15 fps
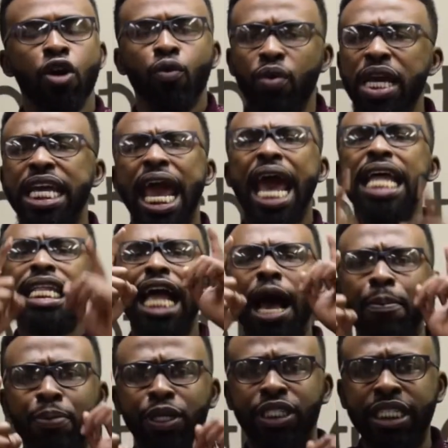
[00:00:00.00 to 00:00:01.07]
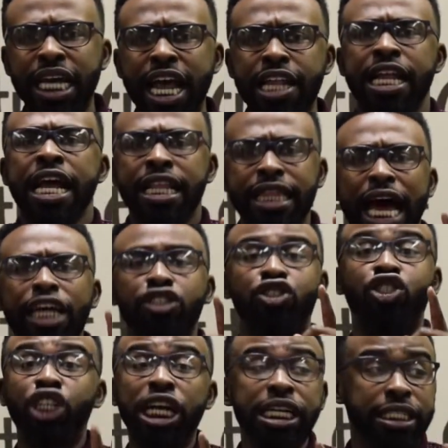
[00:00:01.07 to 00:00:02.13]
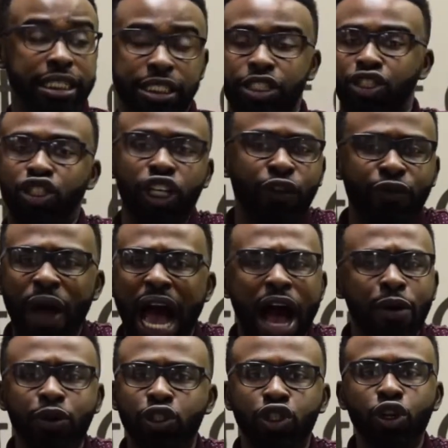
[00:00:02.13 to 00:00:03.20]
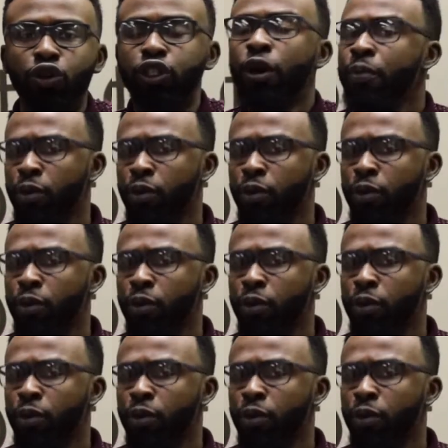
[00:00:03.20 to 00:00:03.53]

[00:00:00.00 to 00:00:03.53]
We cannot pretend like Jesus is just for our church.